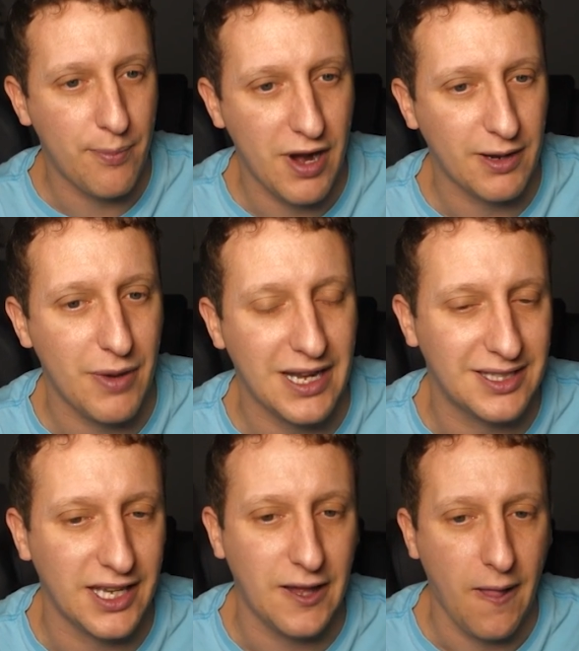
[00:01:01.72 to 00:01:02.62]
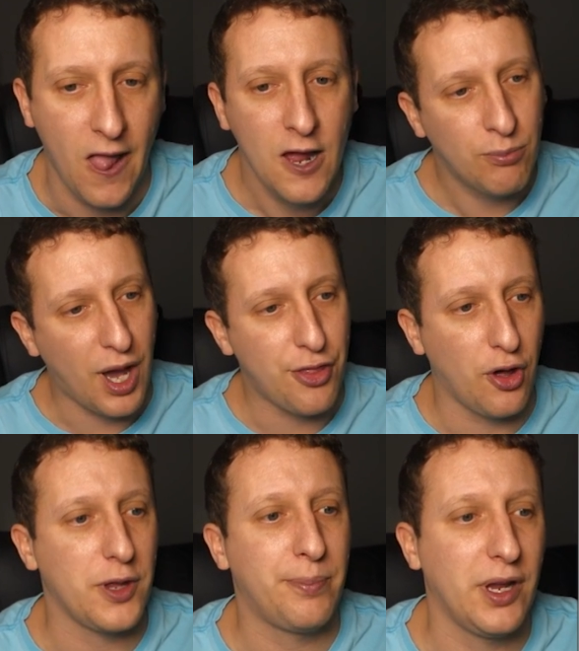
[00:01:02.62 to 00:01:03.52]
pragmatic, but I
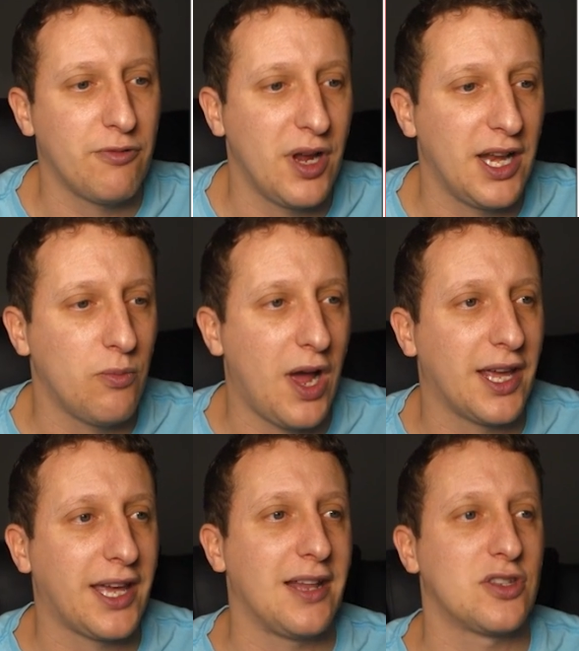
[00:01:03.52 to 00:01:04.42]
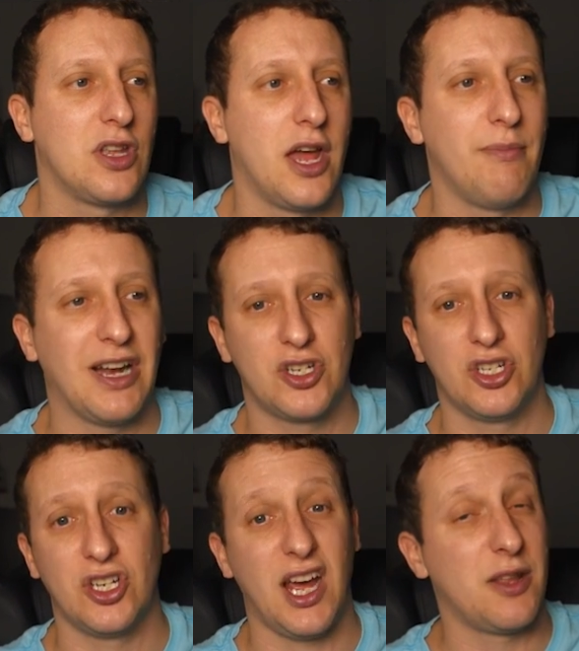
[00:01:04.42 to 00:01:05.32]
thought they played really well against
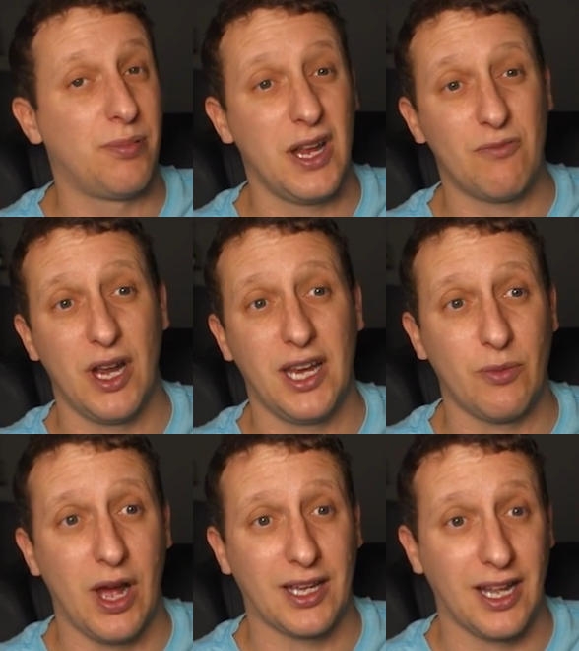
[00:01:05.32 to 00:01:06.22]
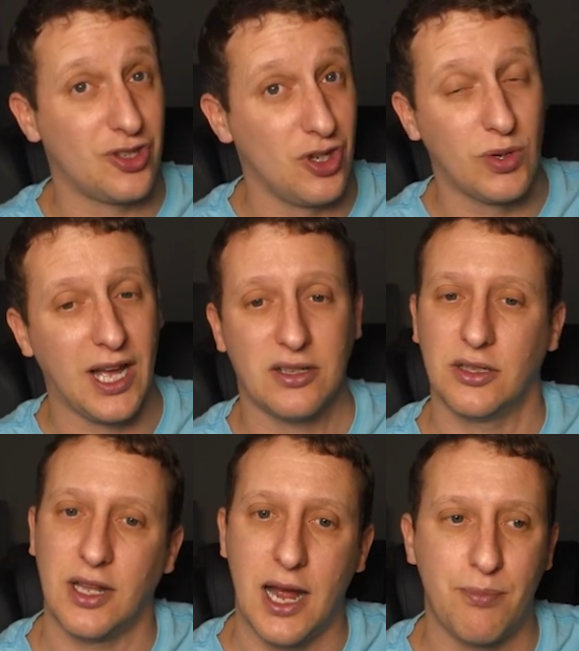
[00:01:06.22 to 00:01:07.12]
Manchester United. They played really well against Newcastle,
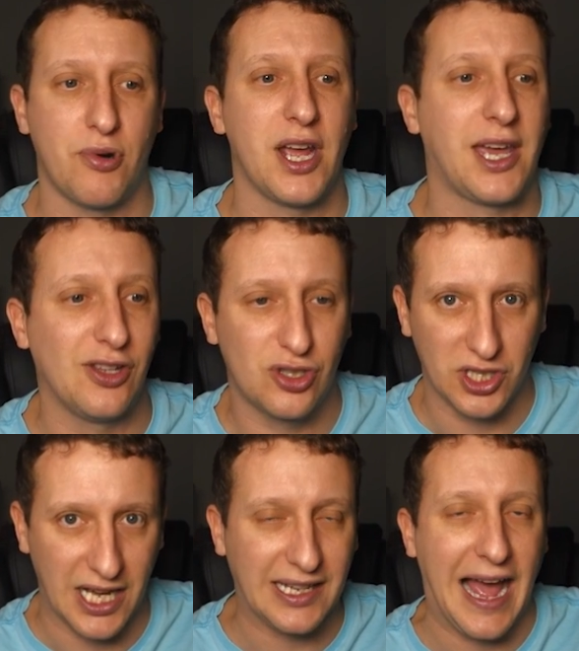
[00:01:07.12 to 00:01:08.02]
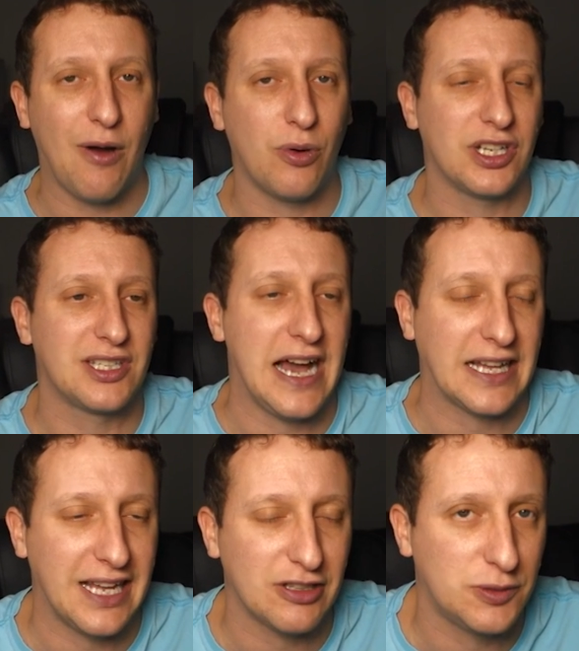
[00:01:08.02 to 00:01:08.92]
like breaking, so that counter-attack,
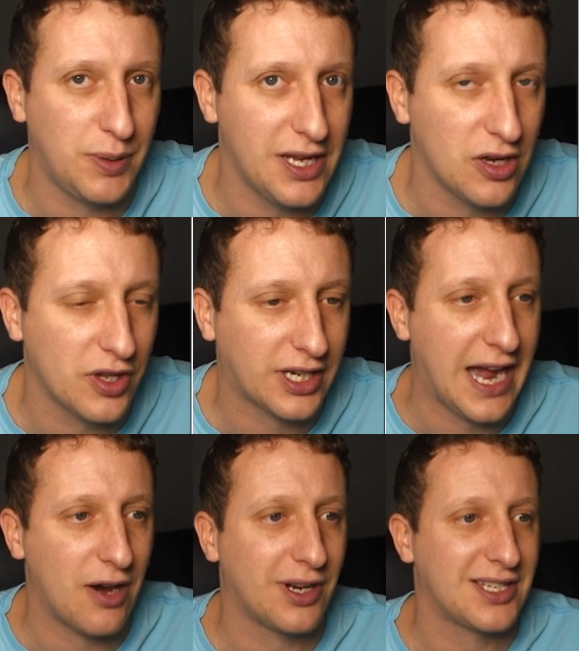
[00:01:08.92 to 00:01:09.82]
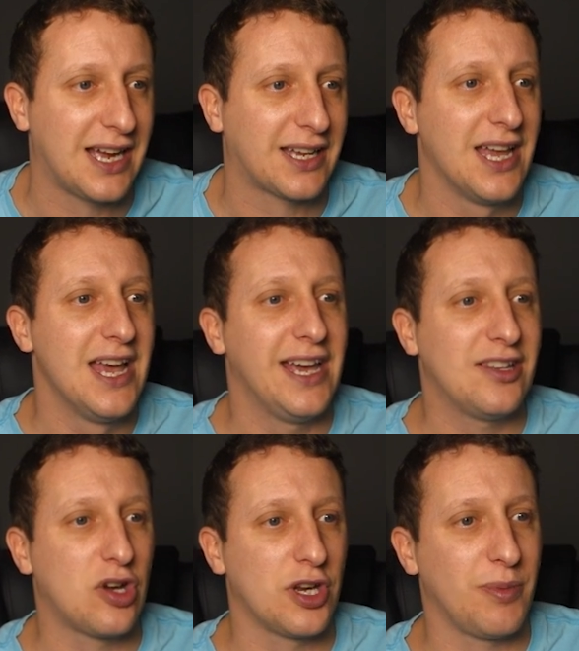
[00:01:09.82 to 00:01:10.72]
that speed on the counter-attack is
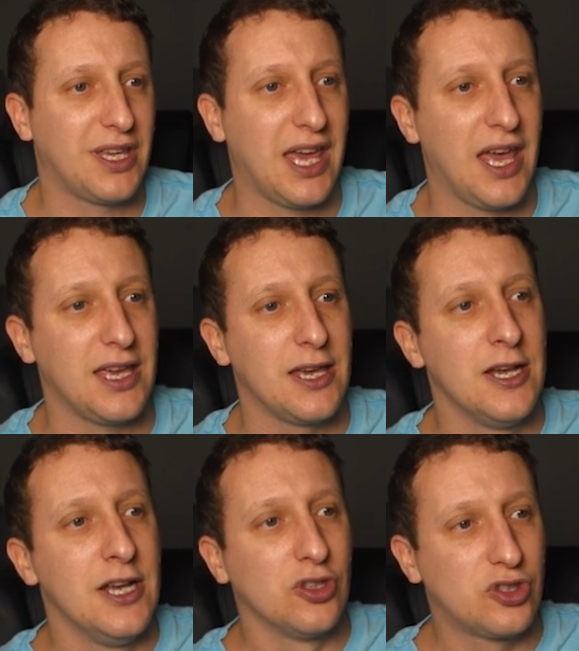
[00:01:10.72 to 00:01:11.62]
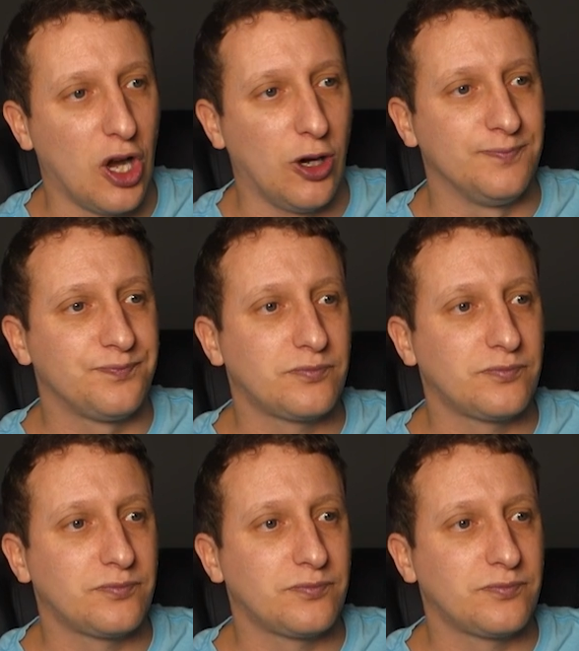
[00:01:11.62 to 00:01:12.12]
going to be key. So,